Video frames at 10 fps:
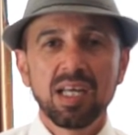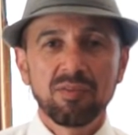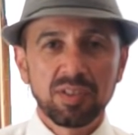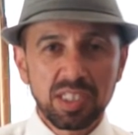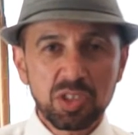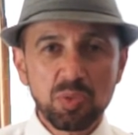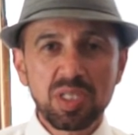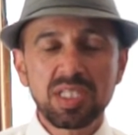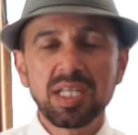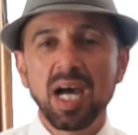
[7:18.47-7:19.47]
For this
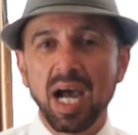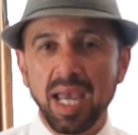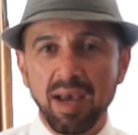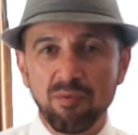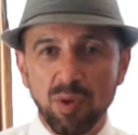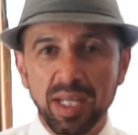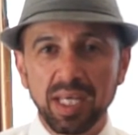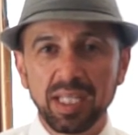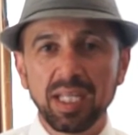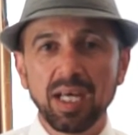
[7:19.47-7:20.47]
reason, I have went
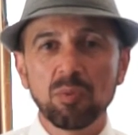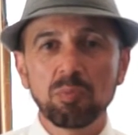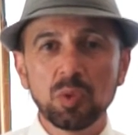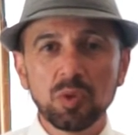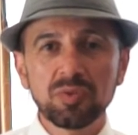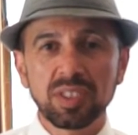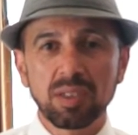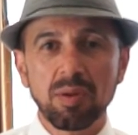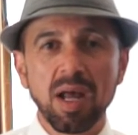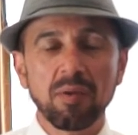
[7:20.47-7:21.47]
ahead and moved the
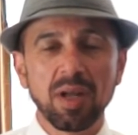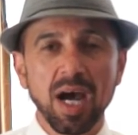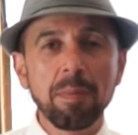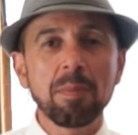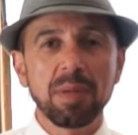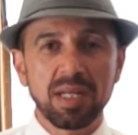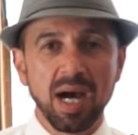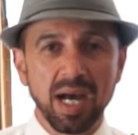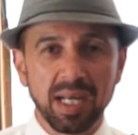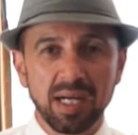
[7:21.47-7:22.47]
crown up a bit
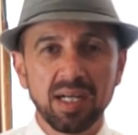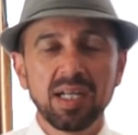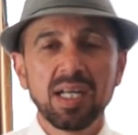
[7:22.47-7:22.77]
higher.